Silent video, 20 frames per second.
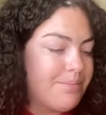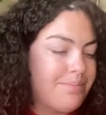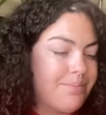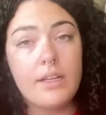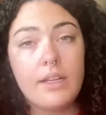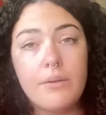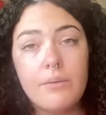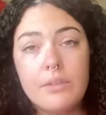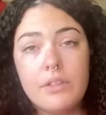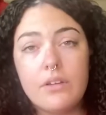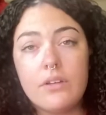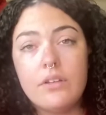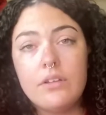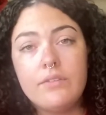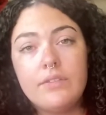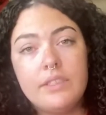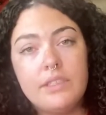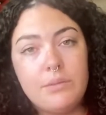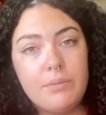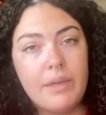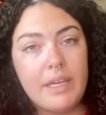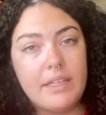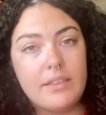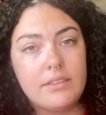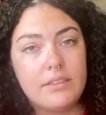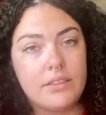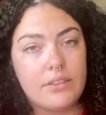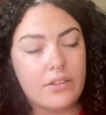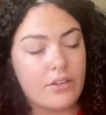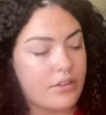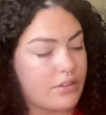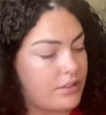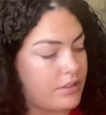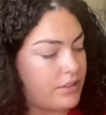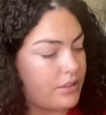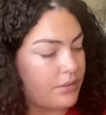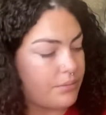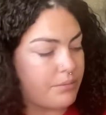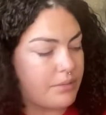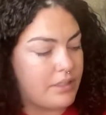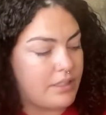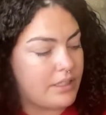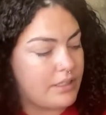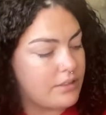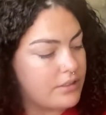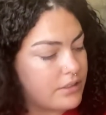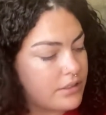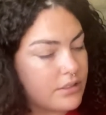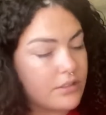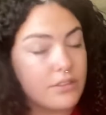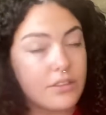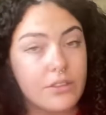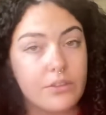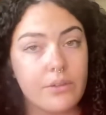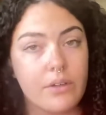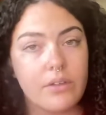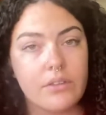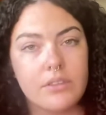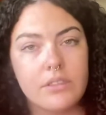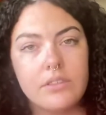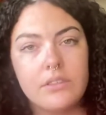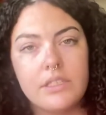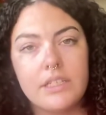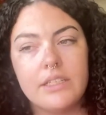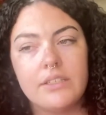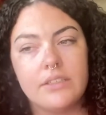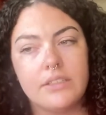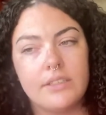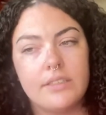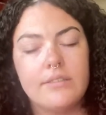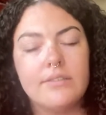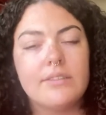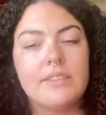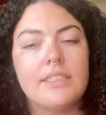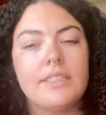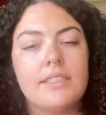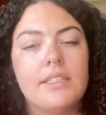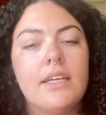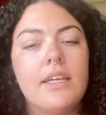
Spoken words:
Now with all of these pests, there are some things to know, although they are different.